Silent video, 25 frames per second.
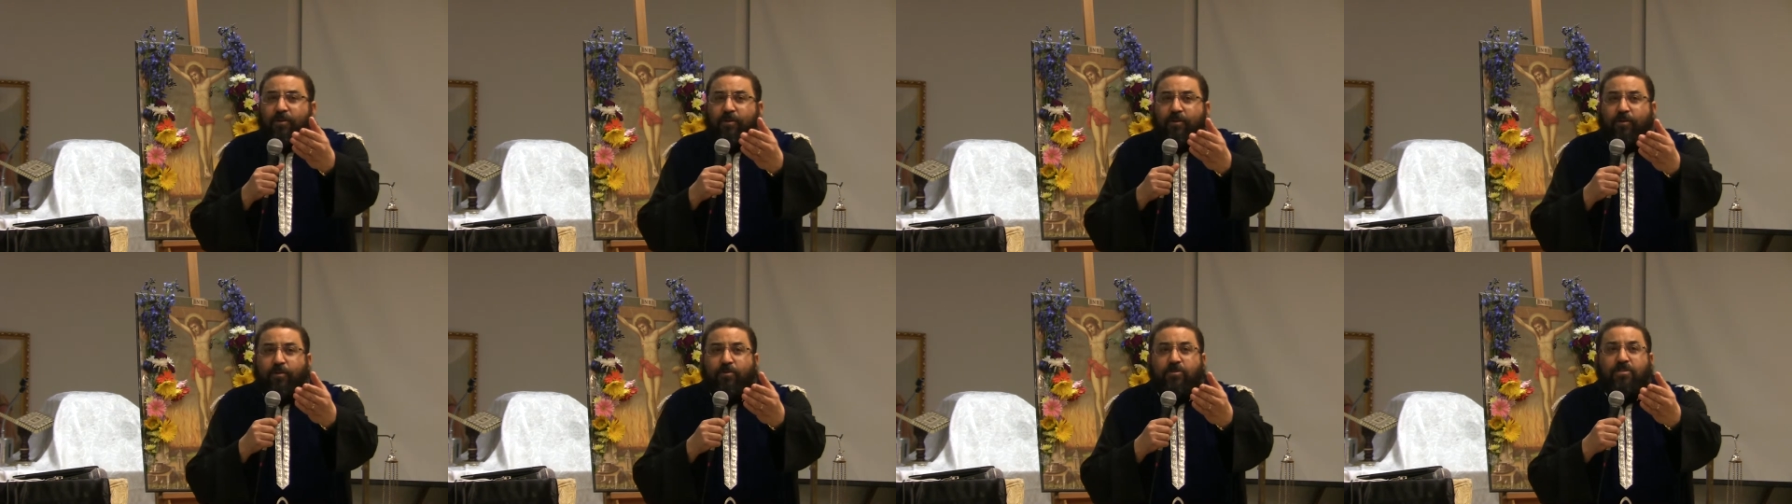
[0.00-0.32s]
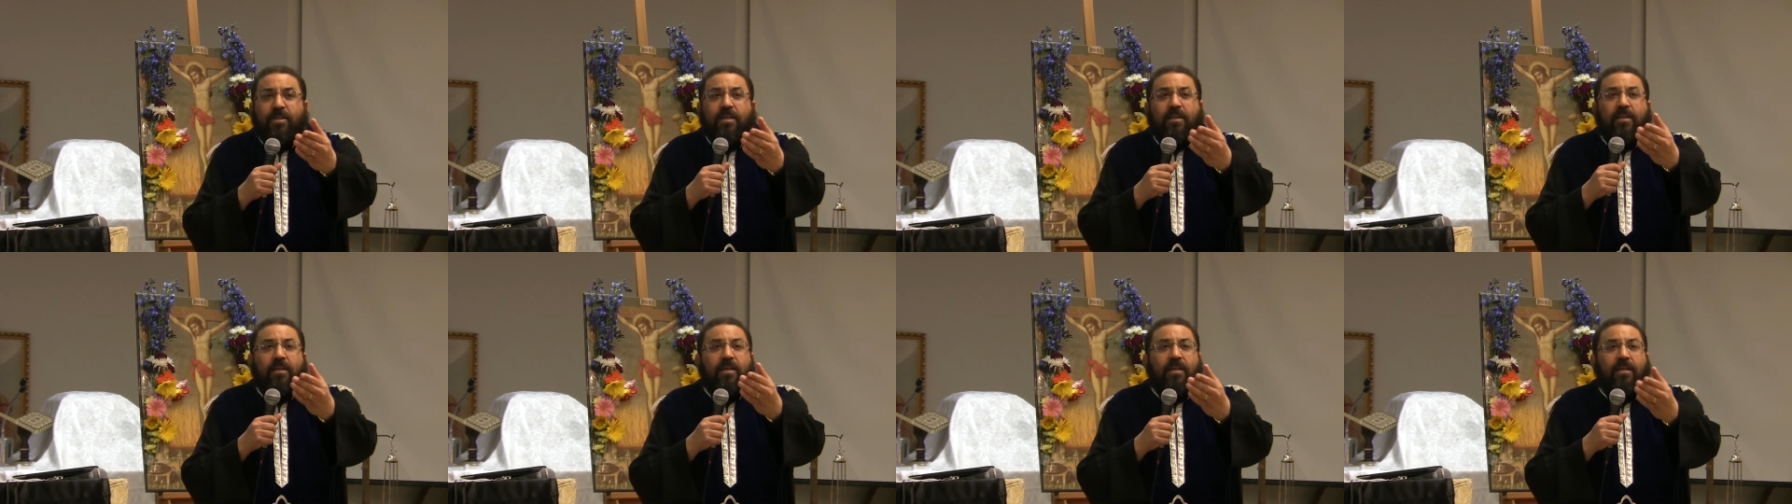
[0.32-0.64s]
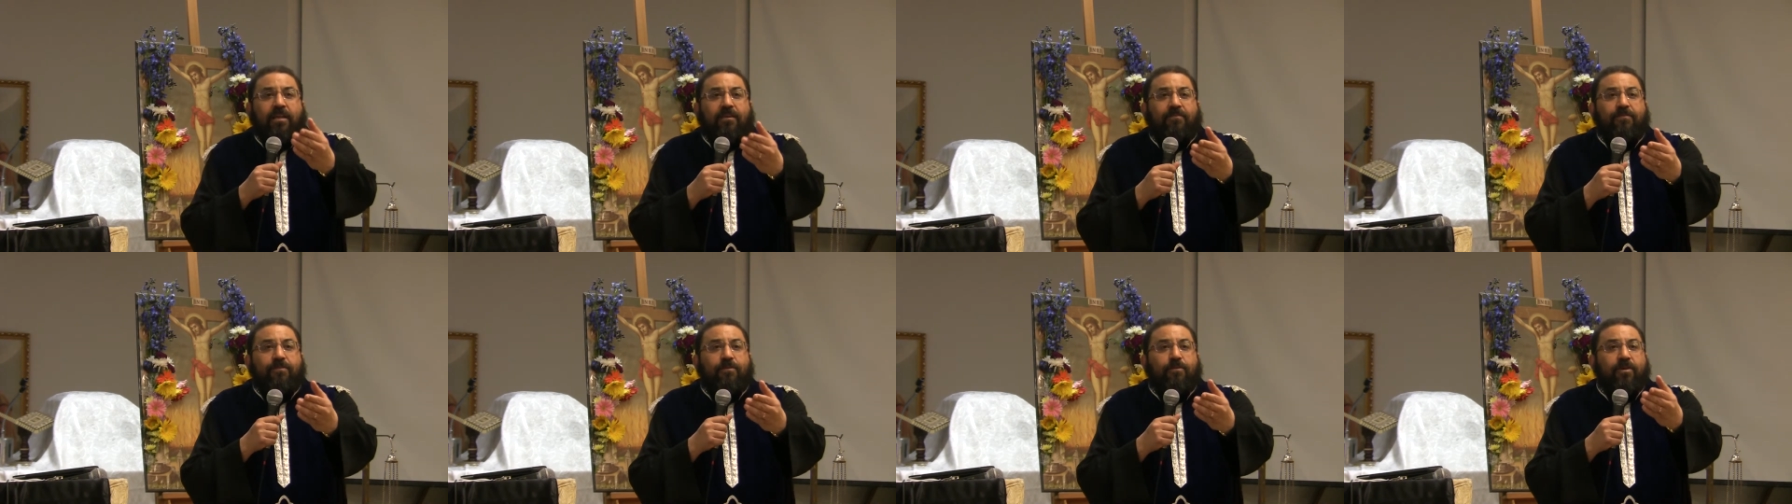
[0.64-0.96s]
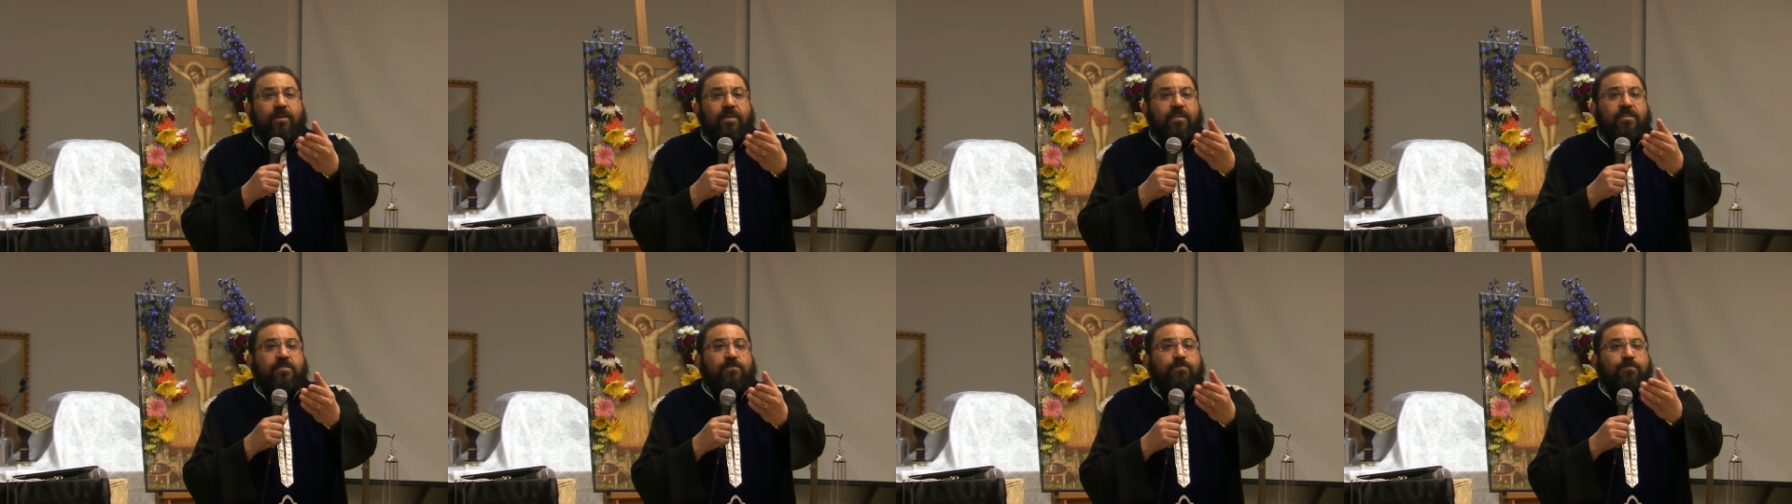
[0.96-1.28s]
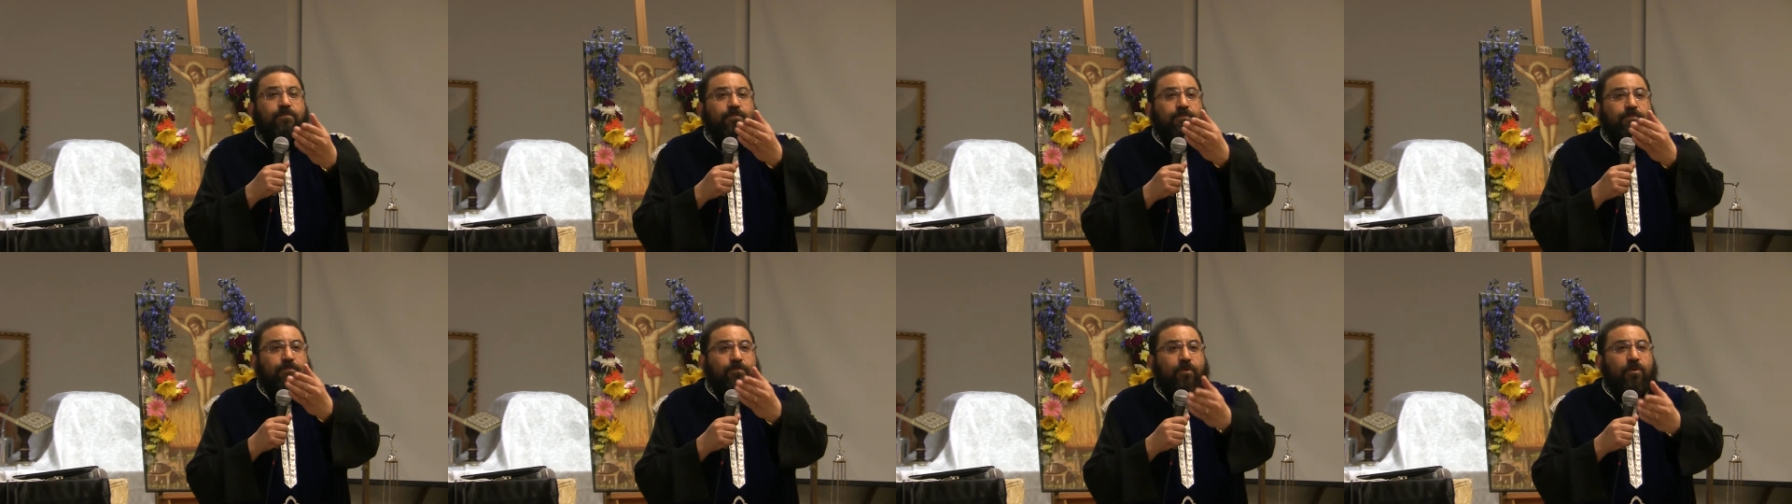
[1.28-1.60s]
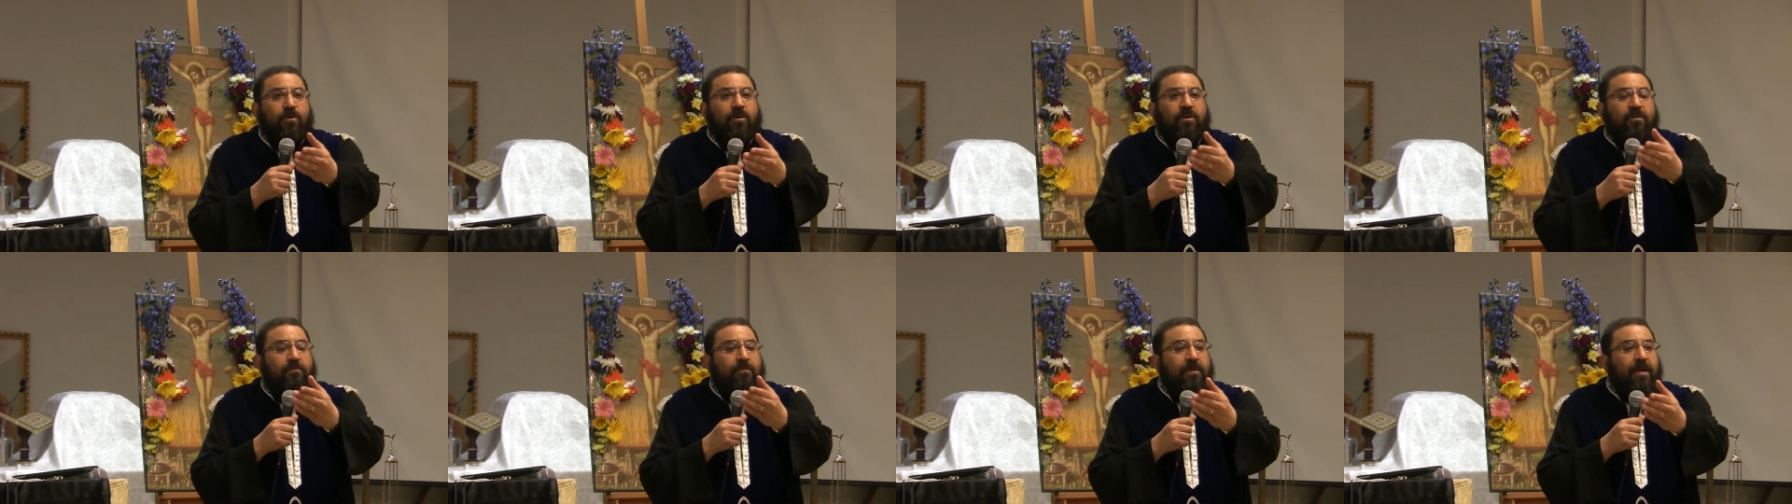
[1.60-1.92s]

who's going to give you his bone